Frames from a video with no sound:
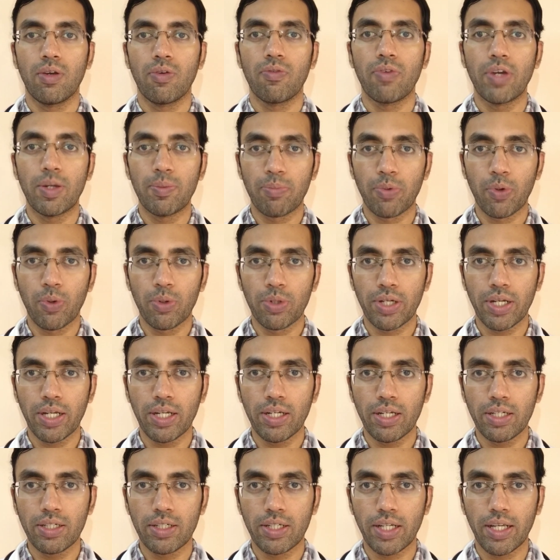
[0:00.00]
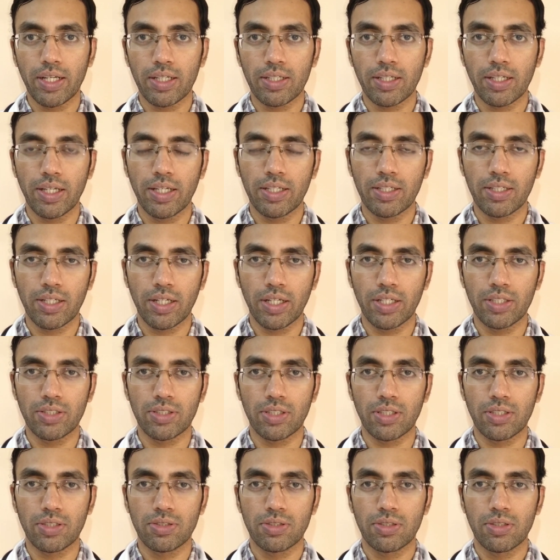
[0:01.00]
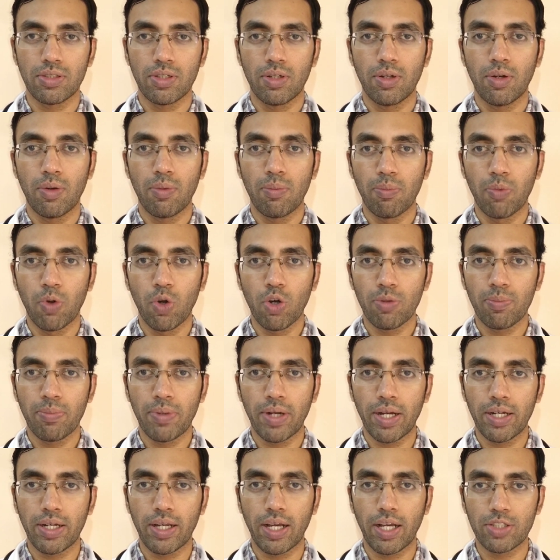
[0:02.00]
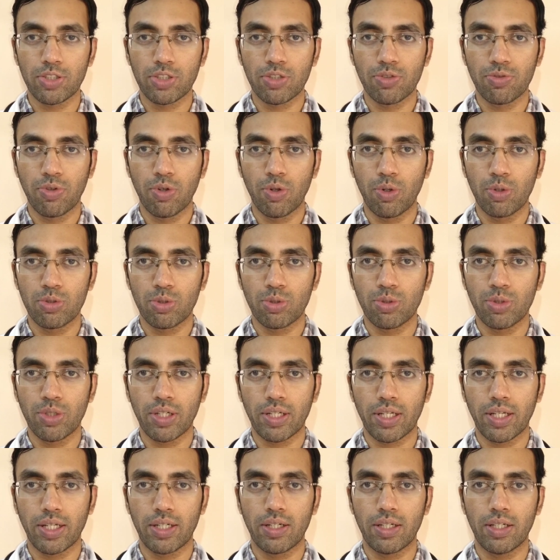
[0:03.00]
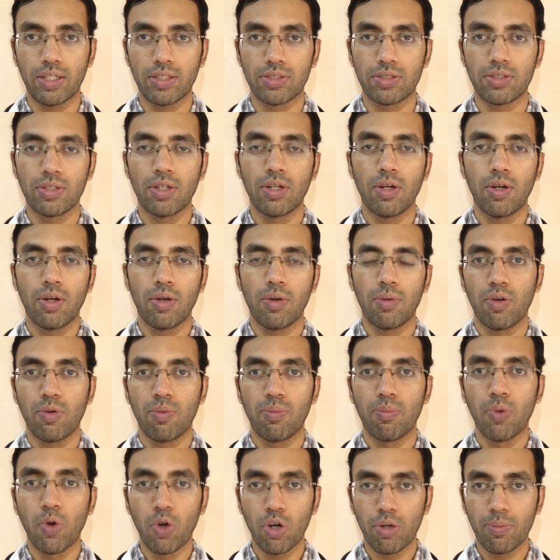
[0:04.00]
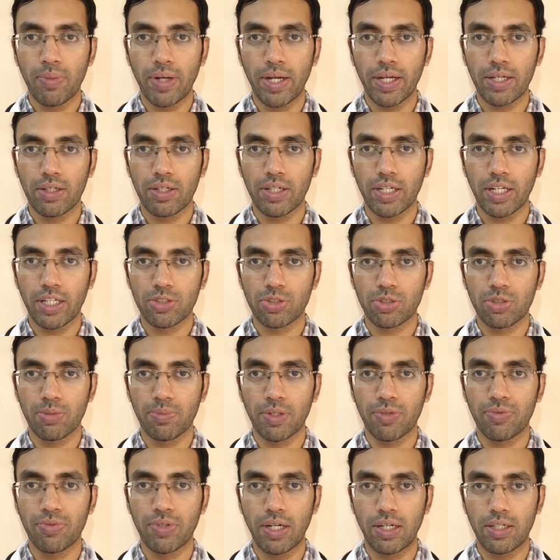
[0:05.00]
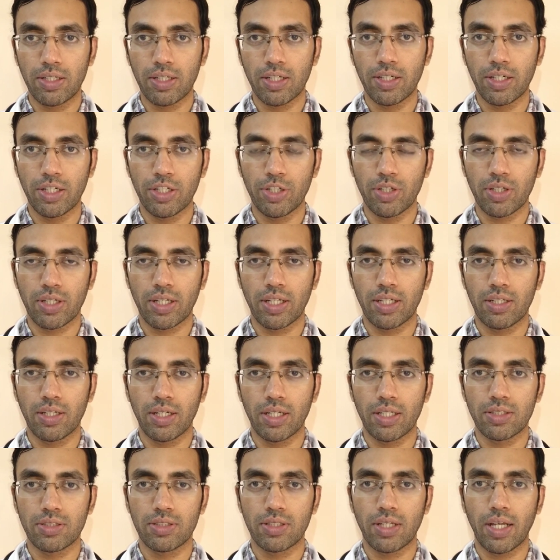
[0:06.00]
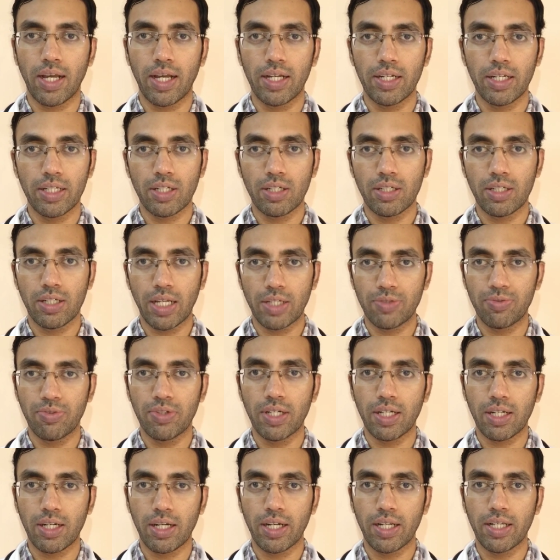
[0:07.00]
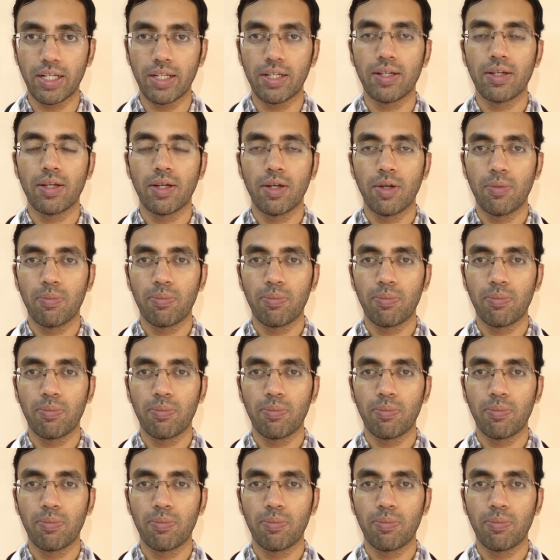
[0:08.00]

When protein intake increases, more blood has to flow through your kidneys more blood needs to be filtered in your kidneys and it will definitely